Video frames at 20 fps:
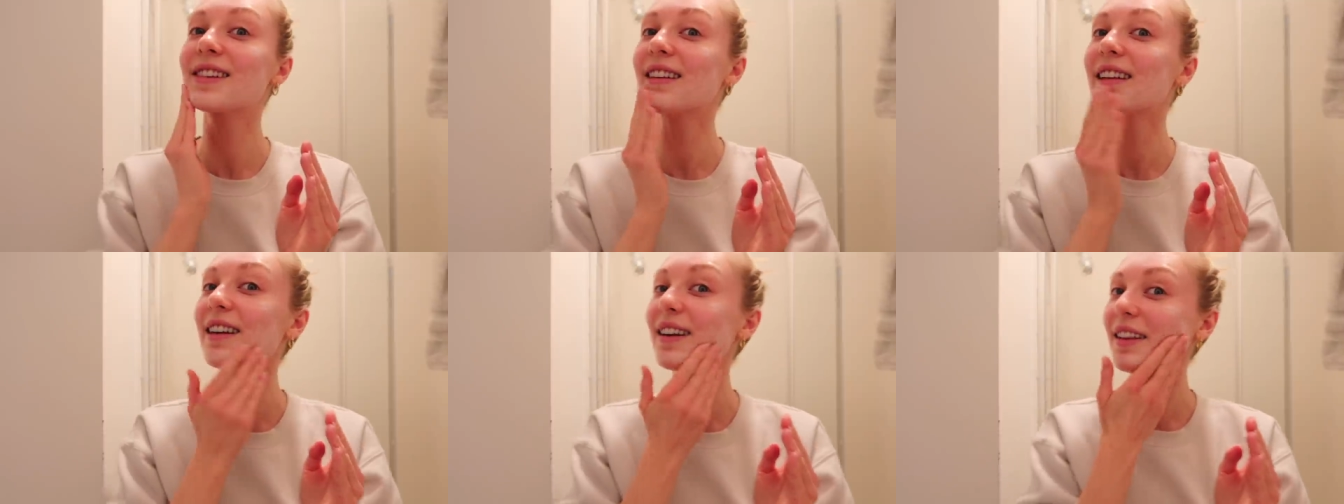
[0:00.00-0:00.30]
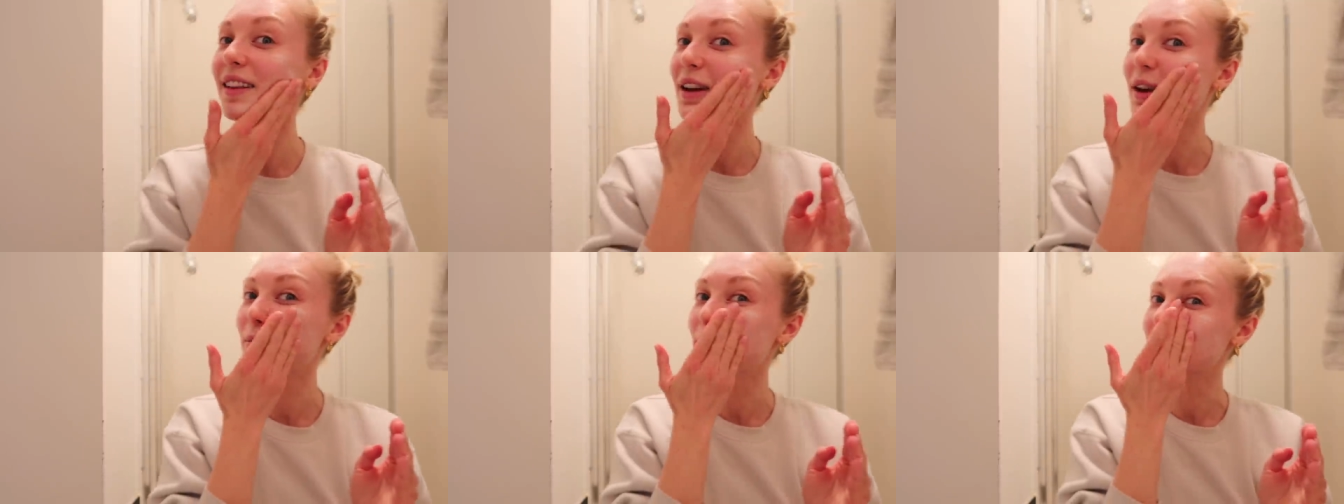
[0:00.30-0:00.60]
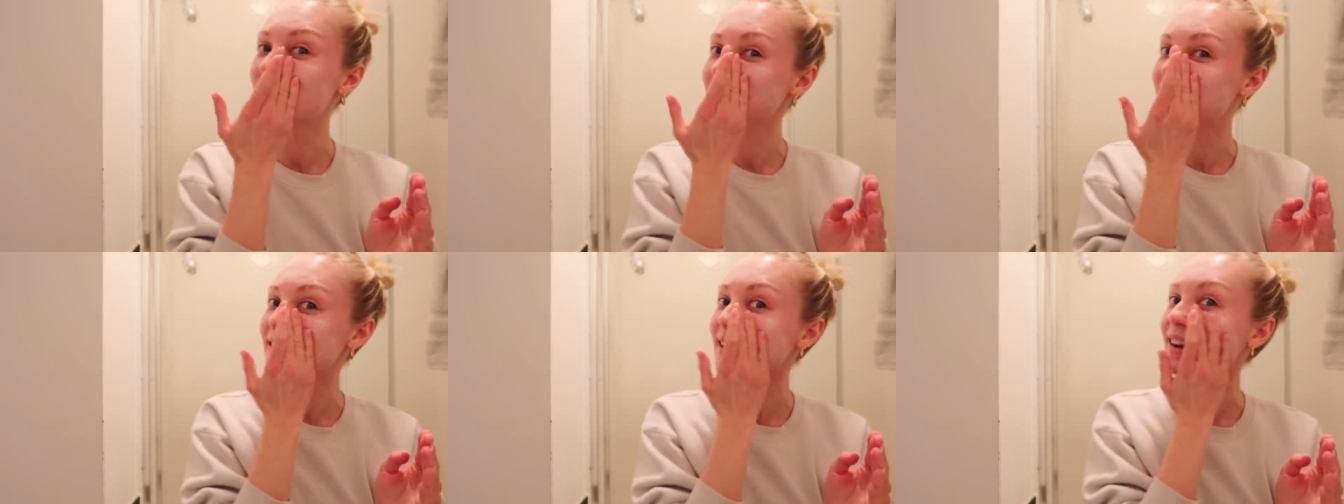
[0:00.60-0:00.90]
clearly a
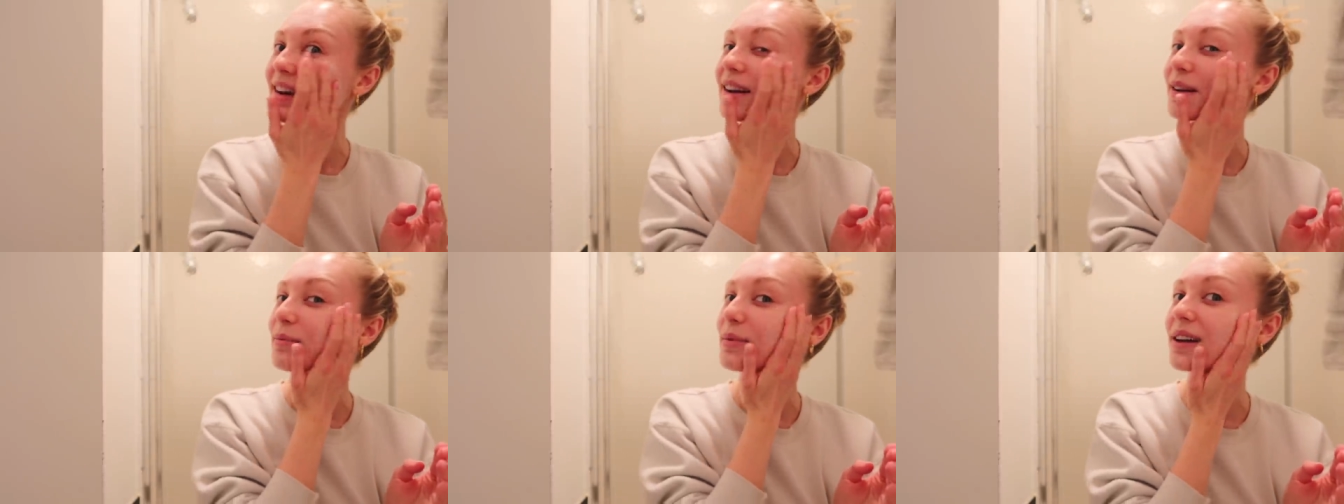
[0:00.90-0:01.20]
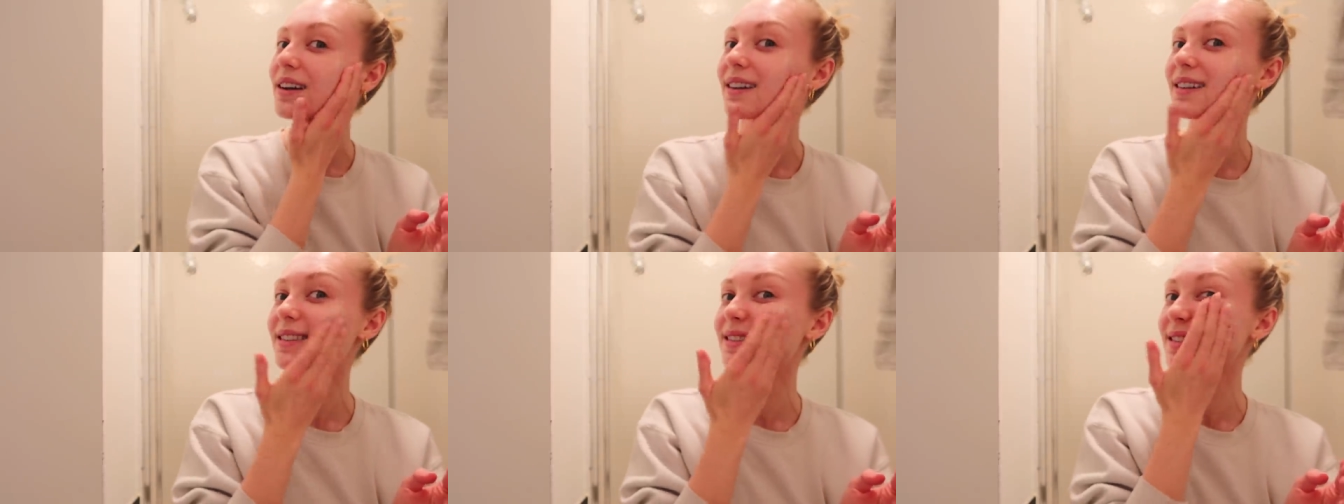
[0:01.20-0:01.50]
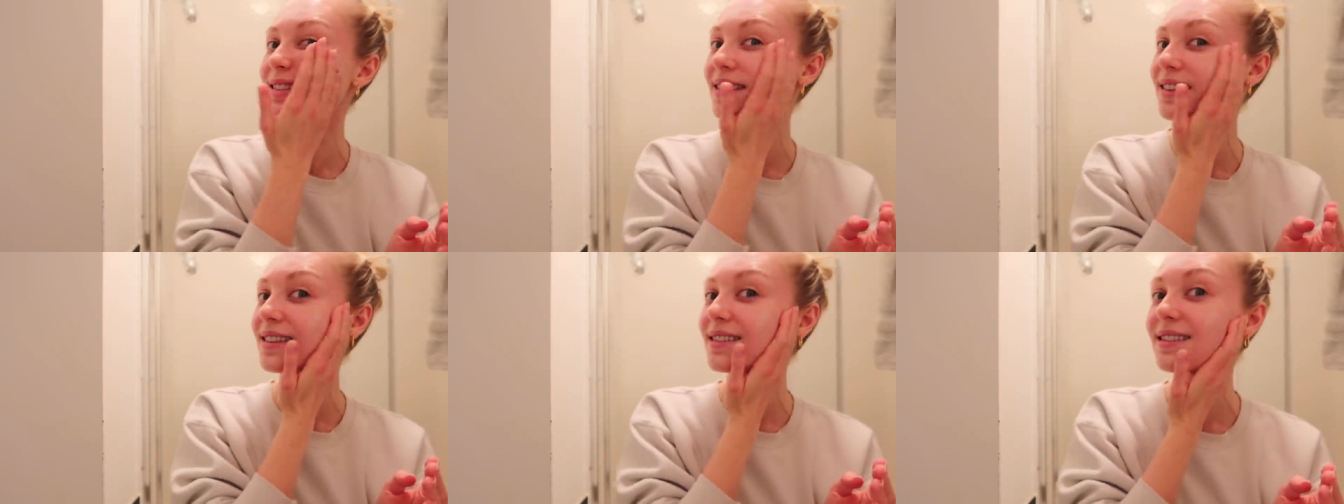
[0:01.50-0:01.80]
mistake
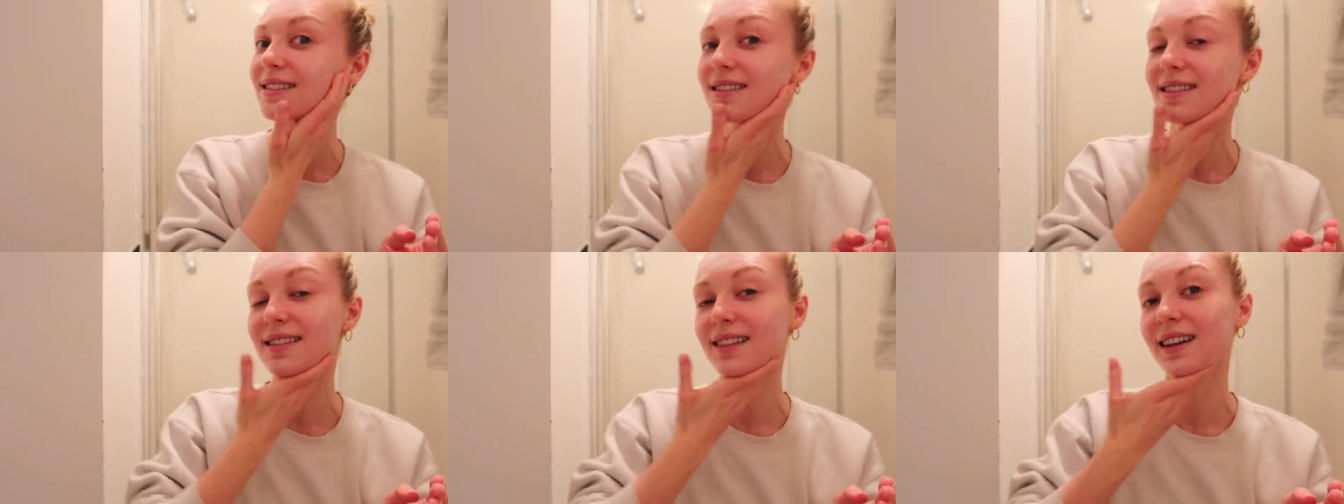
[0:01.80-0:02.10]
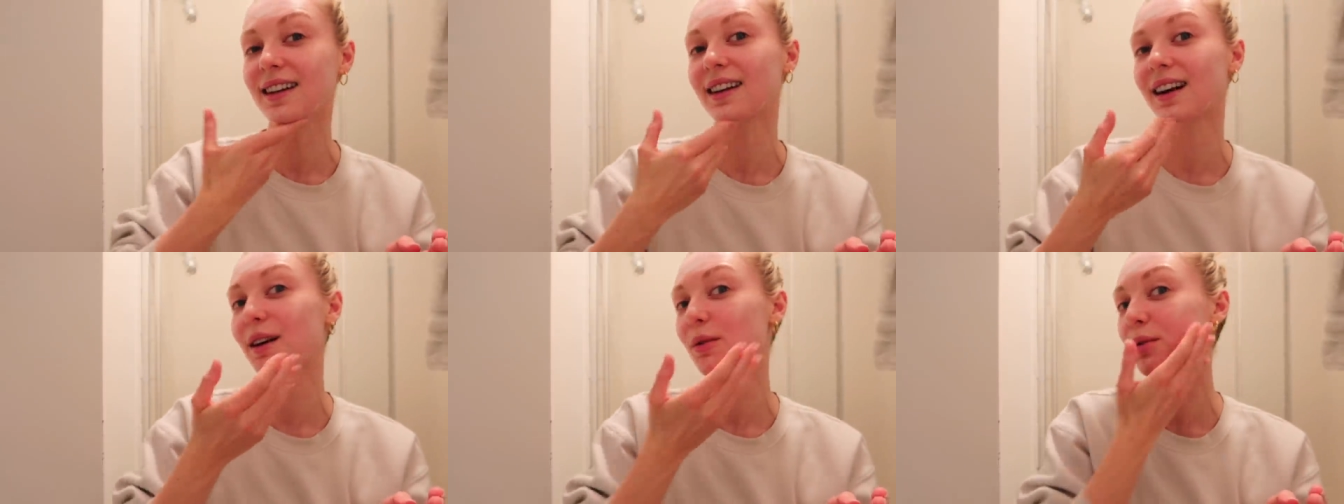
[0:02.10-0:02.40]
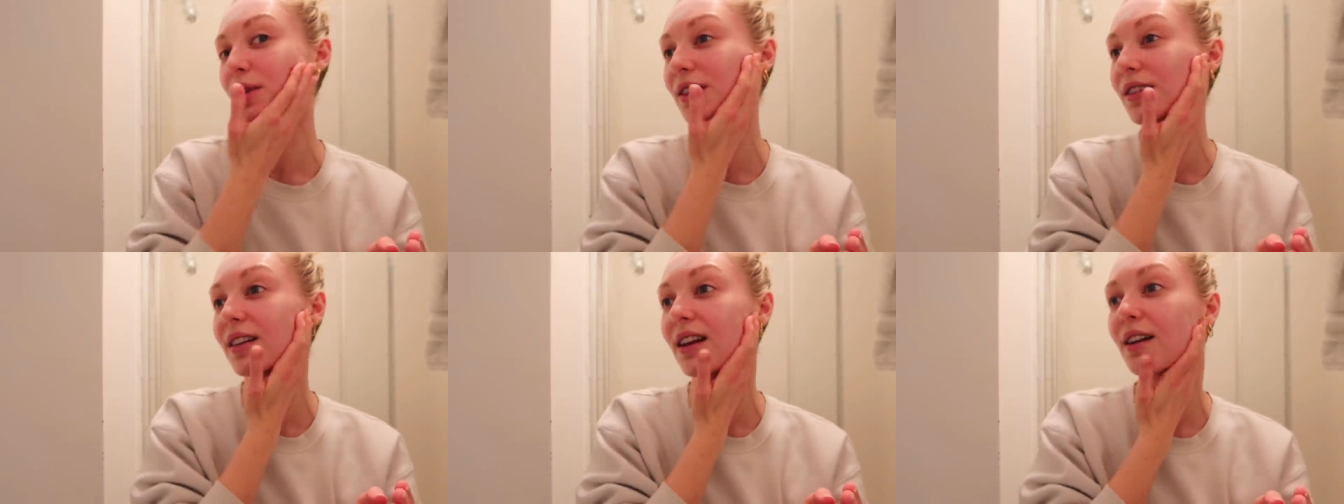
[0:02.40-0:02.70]
because this, like, I
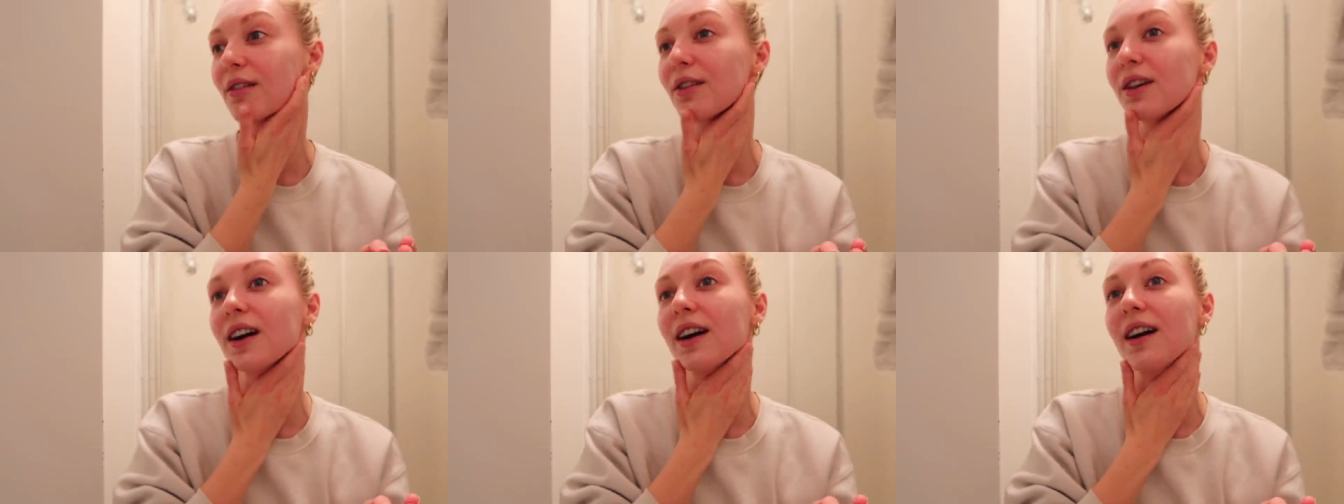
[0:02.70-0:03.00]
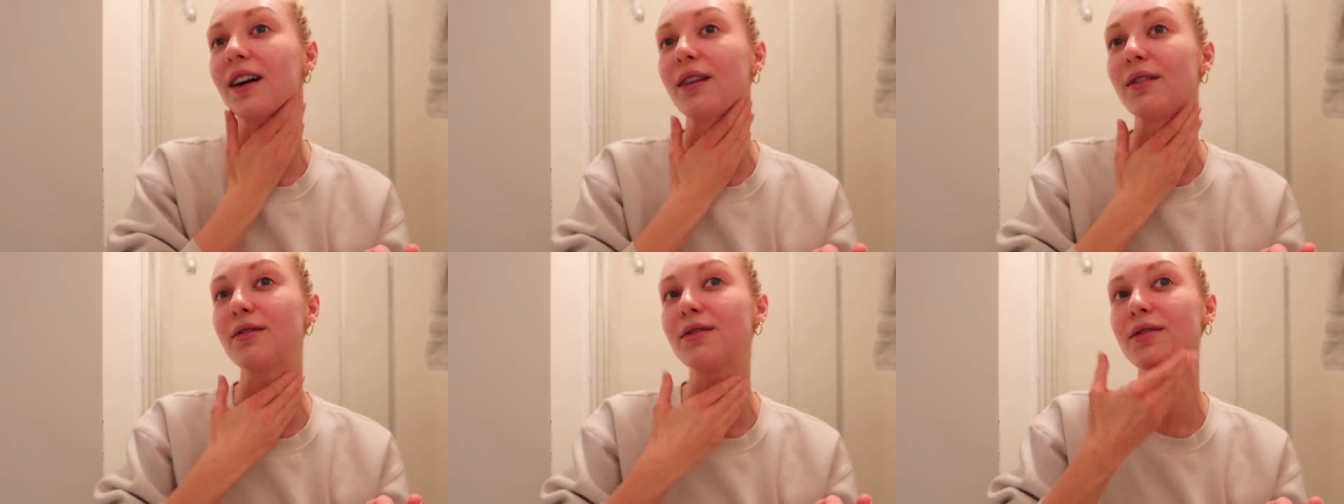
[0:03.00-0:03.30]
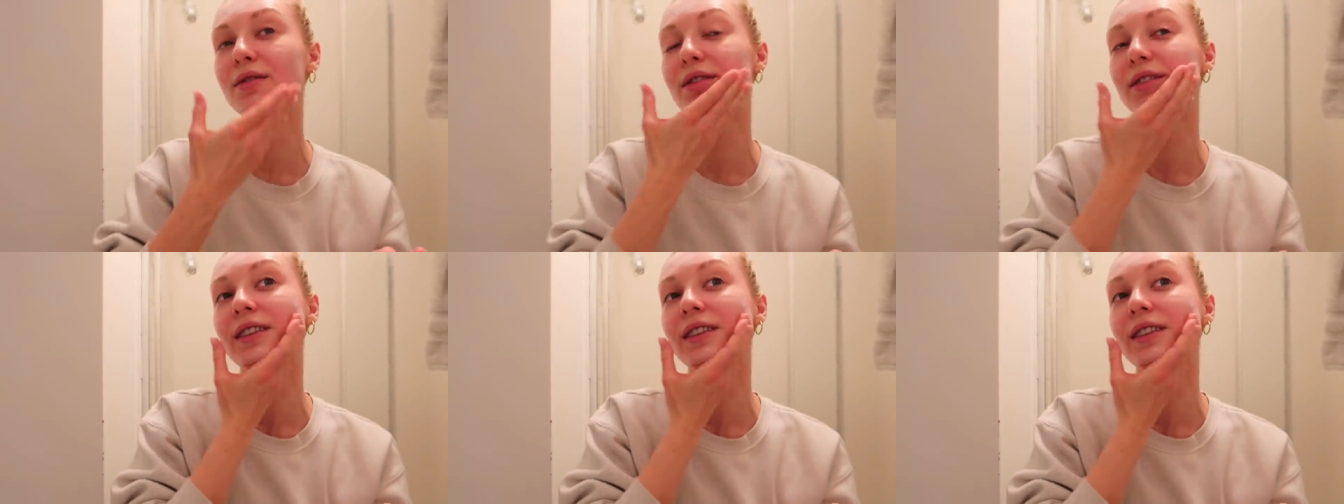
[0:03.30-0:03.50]
would never have.